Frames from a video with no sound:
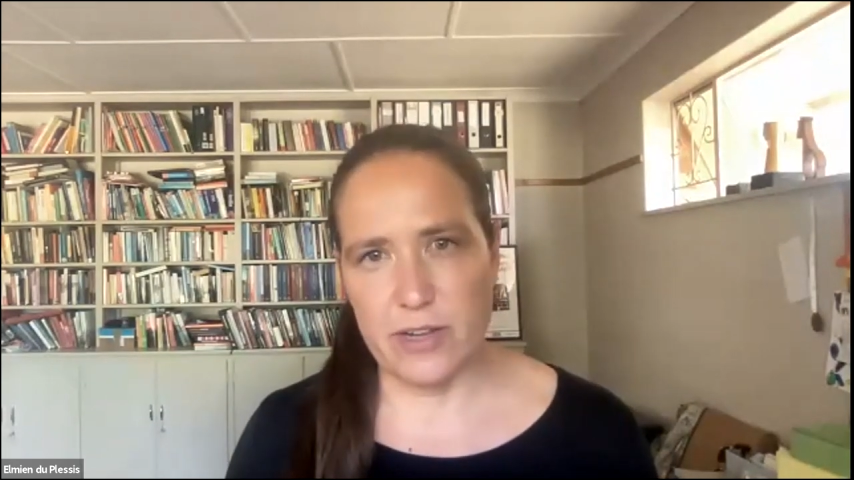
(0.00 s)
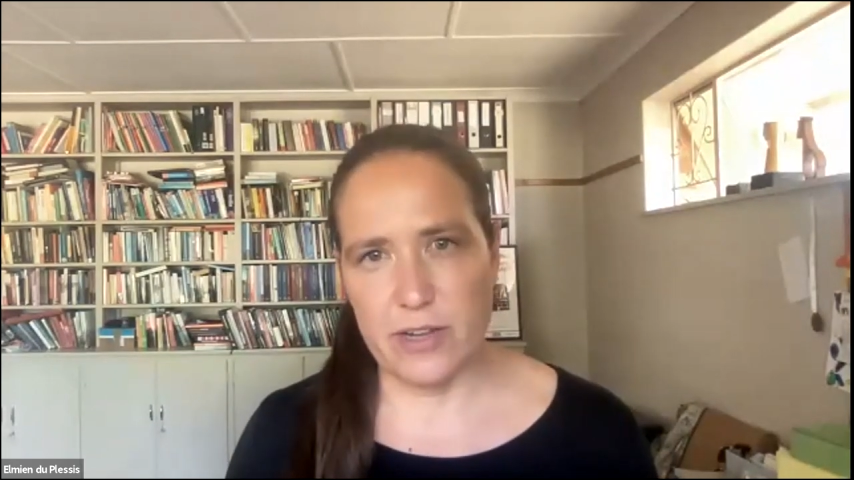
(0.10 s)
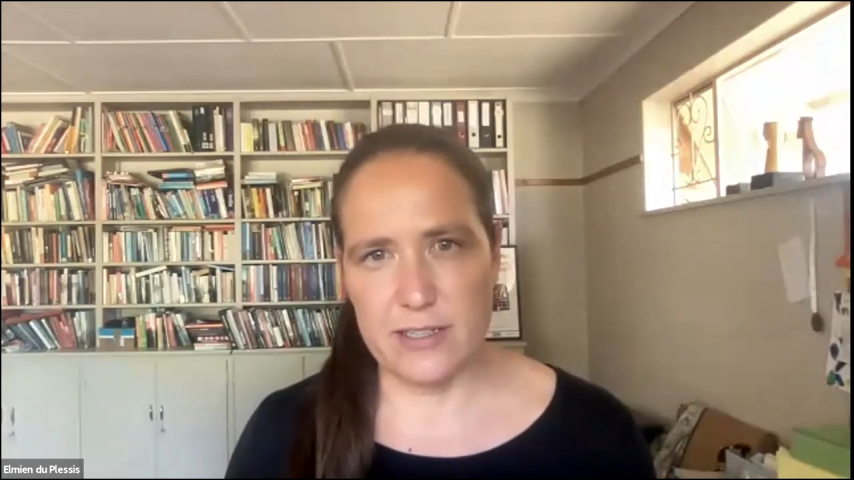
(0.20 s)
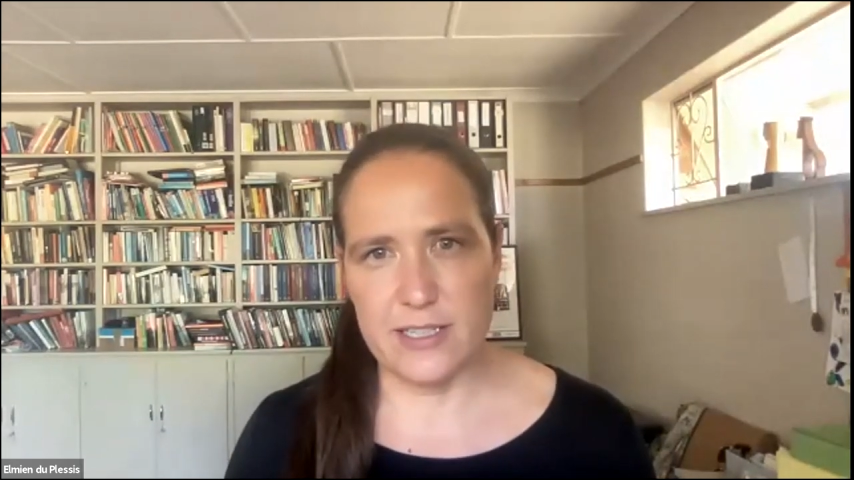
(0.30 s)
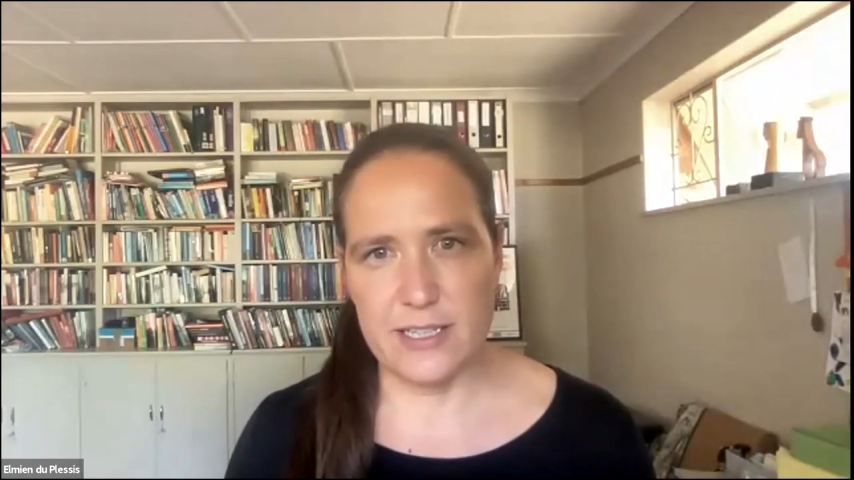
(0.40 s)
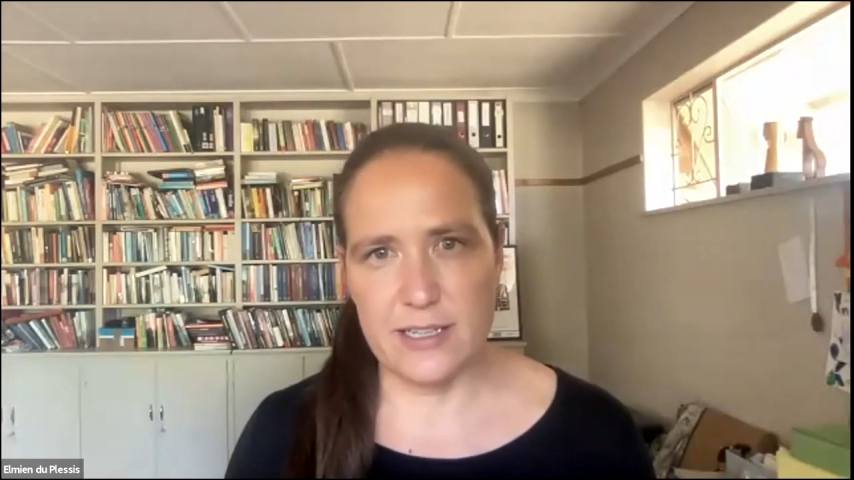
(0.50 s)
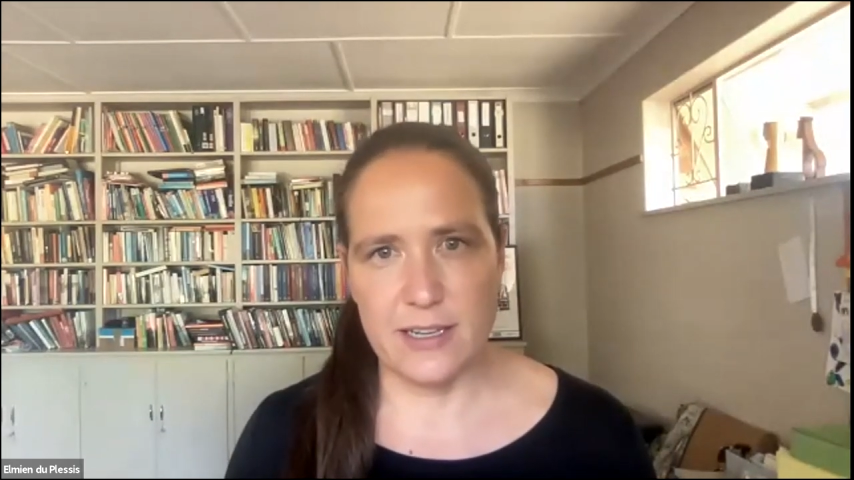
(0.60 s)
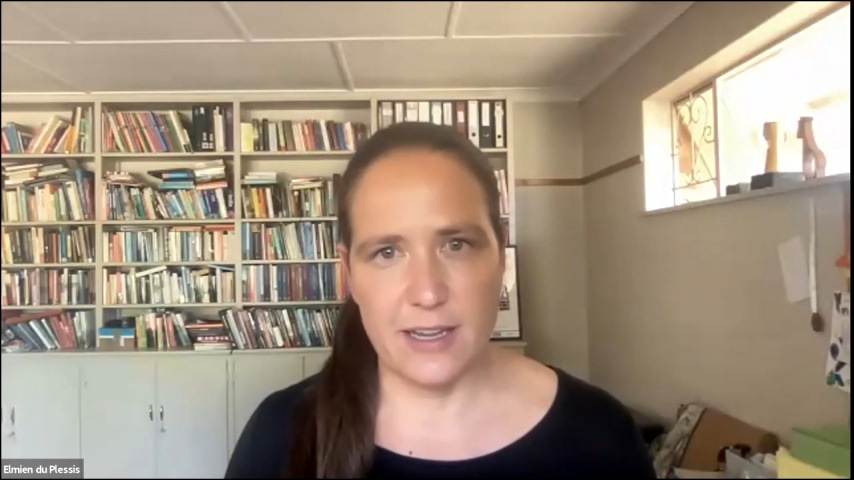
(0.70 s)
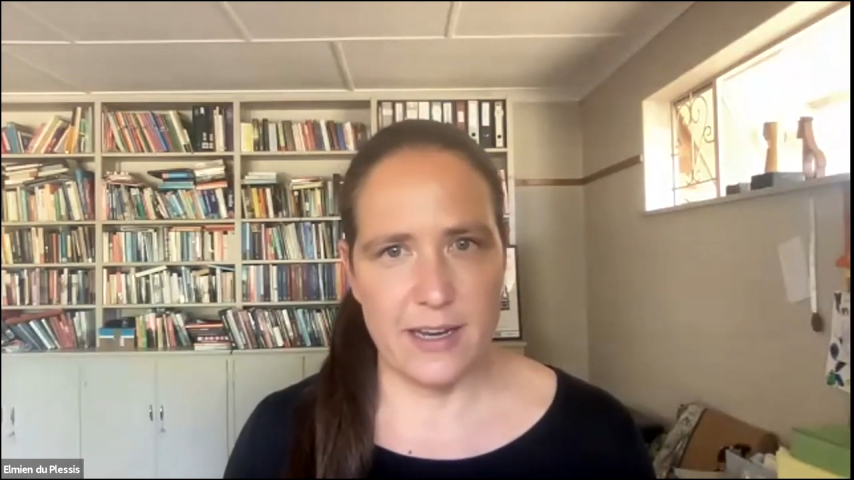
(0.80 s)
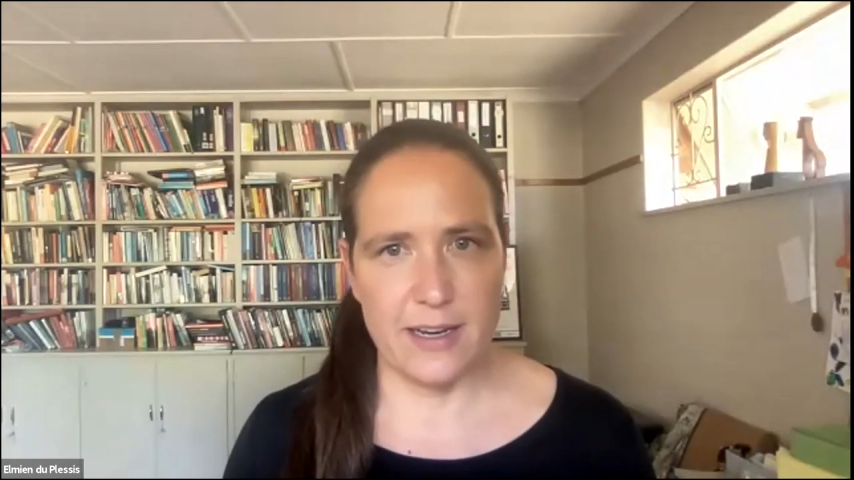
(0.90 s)

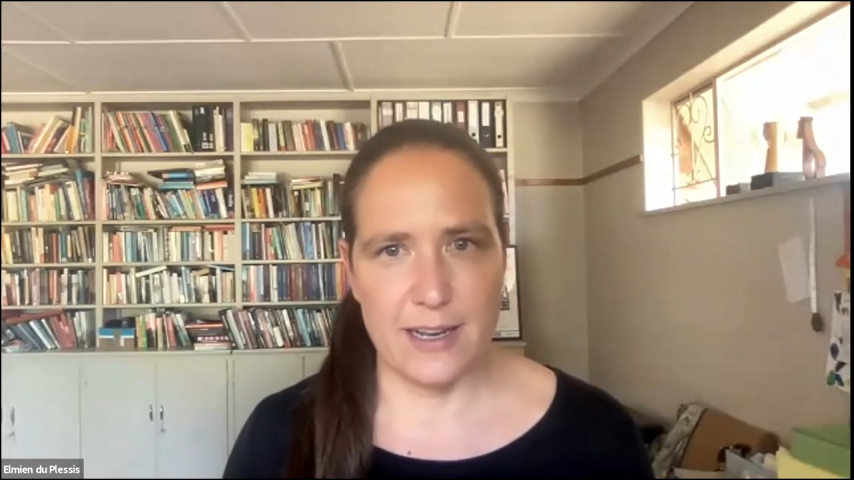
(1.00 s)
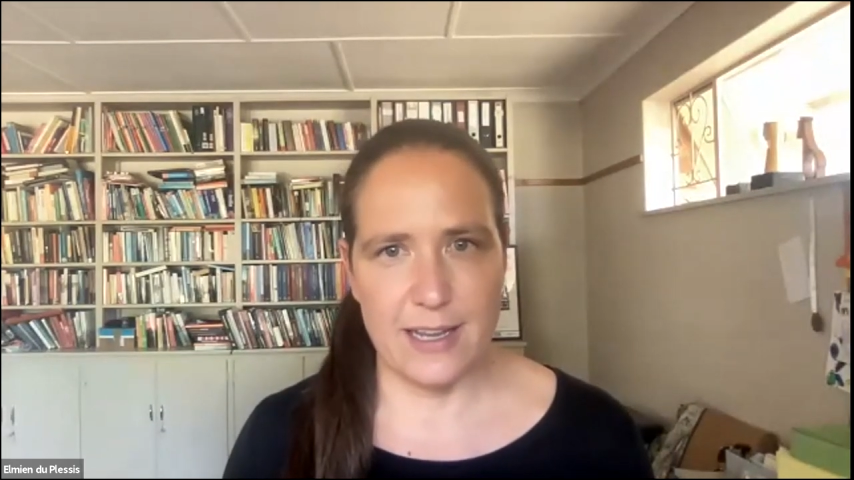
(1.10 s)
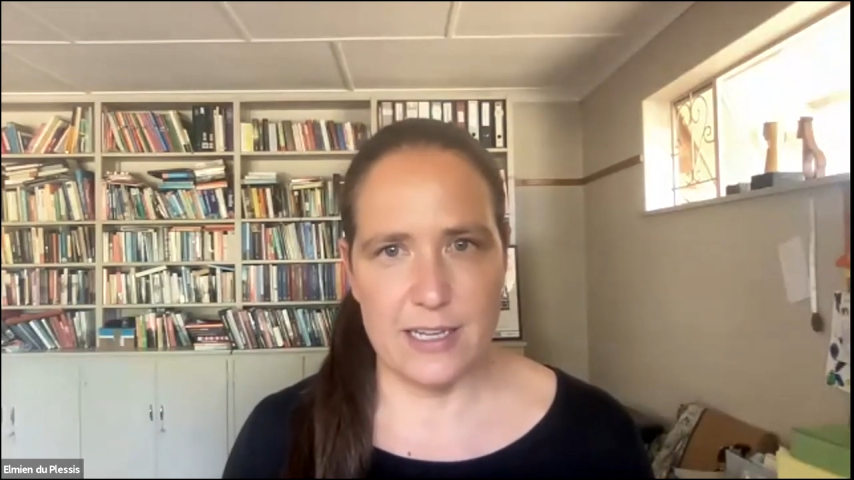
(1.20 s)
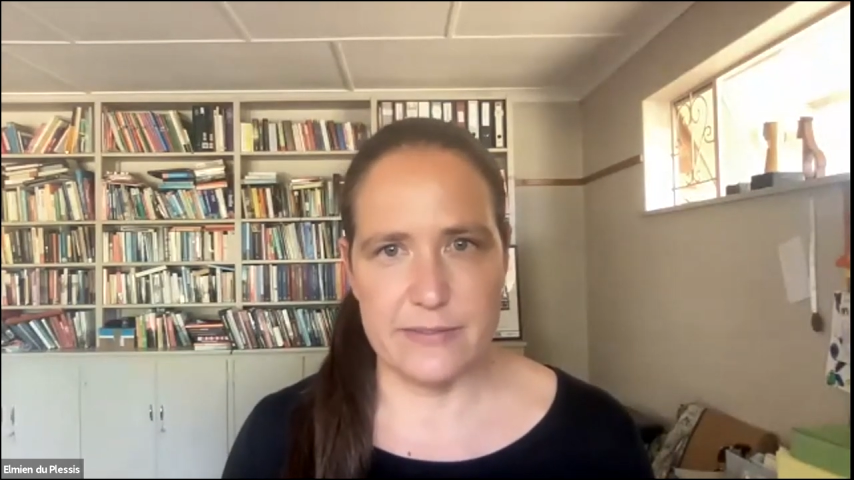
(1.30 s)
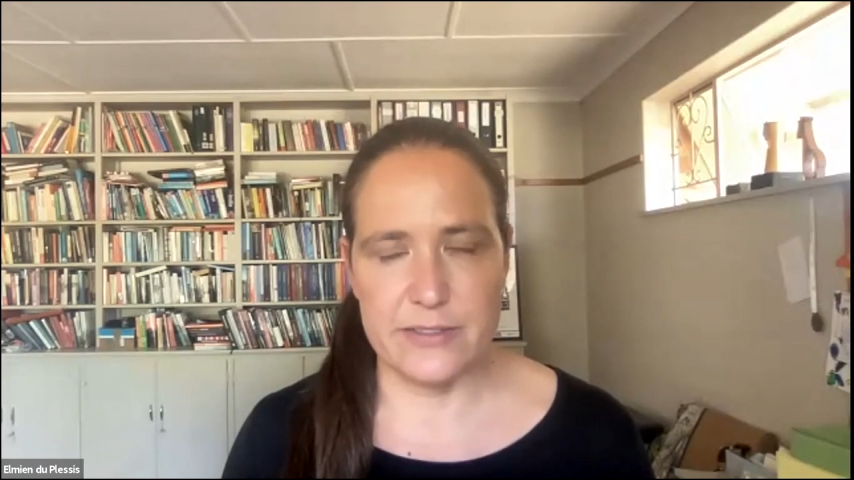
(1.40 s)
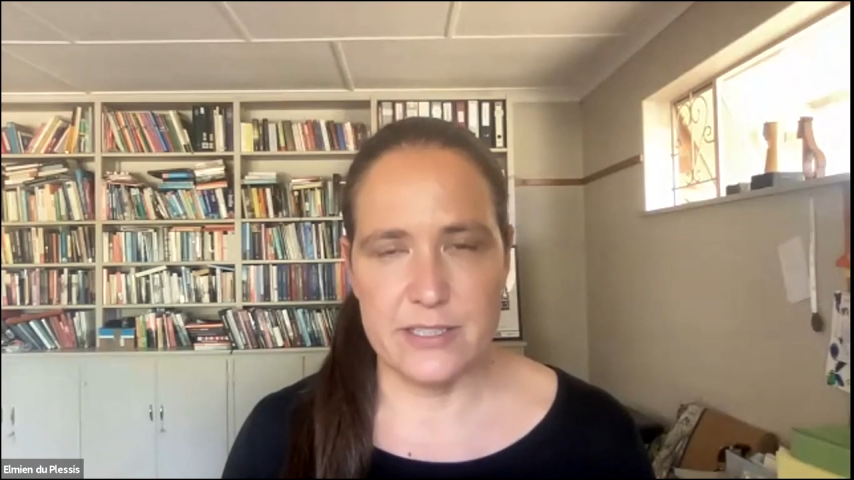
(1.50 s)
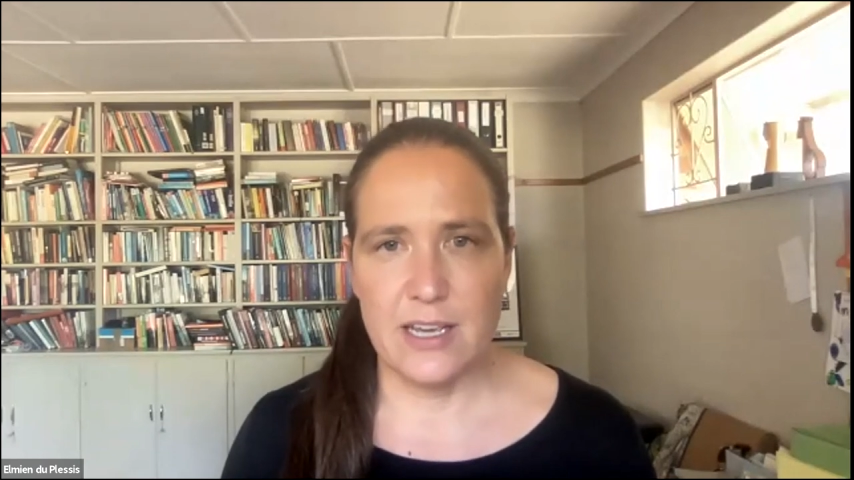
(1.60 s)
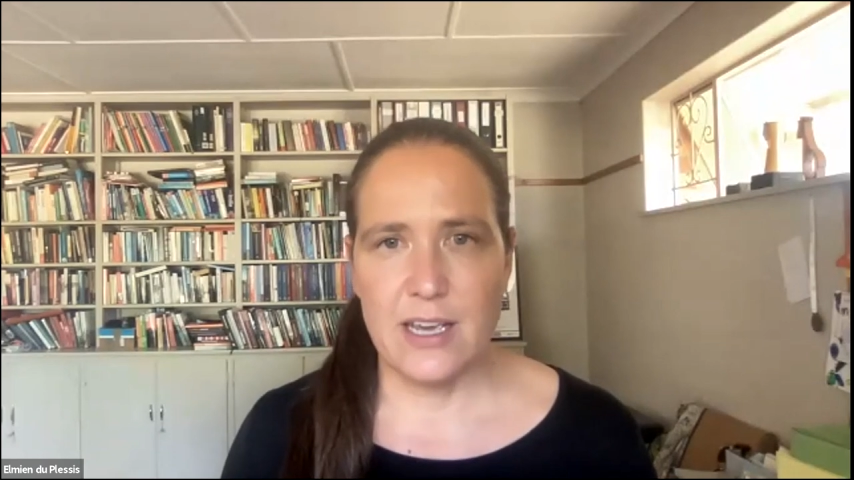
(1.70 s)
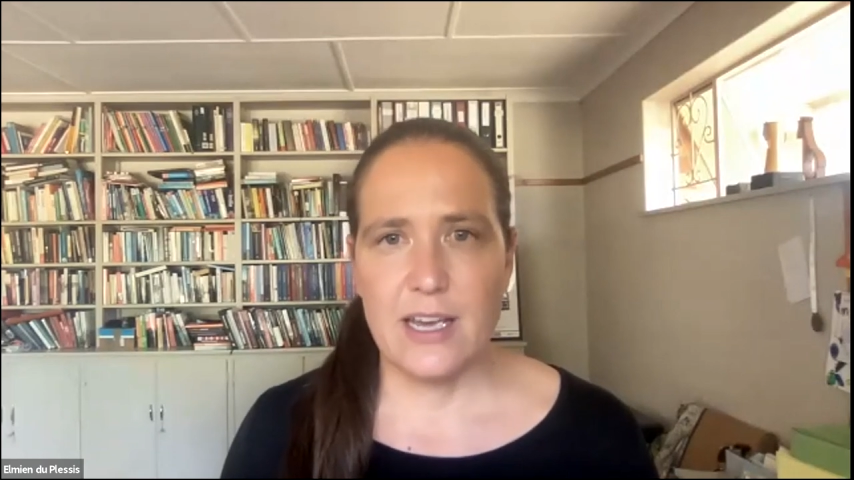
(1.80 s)
ethnic enclaves.